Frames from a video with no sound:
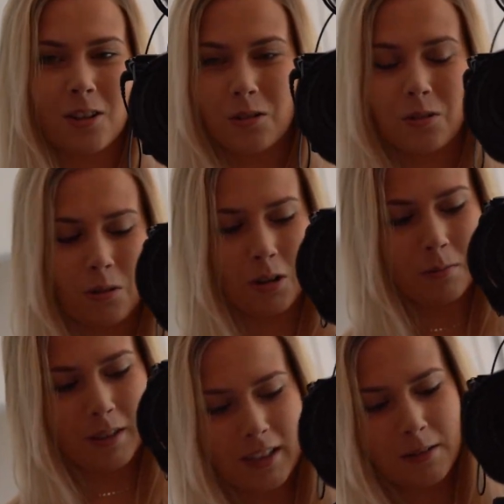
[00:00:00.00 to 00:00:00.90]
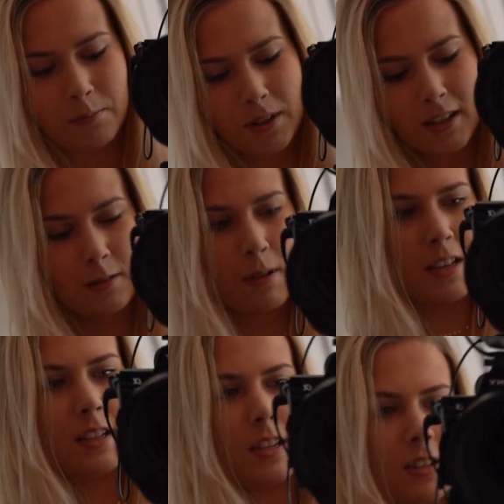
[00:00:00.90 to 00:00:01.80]
Don't quote me, but it's
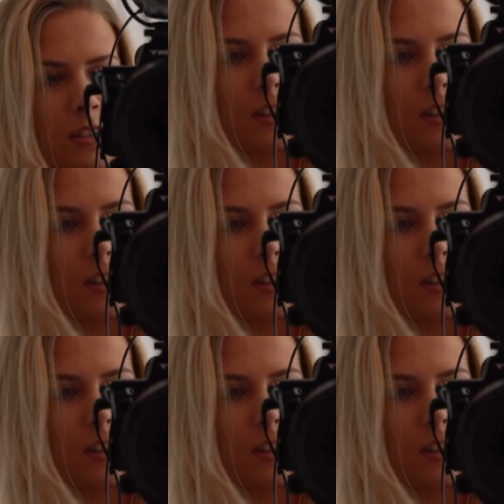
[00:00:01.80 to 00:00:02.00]
basically just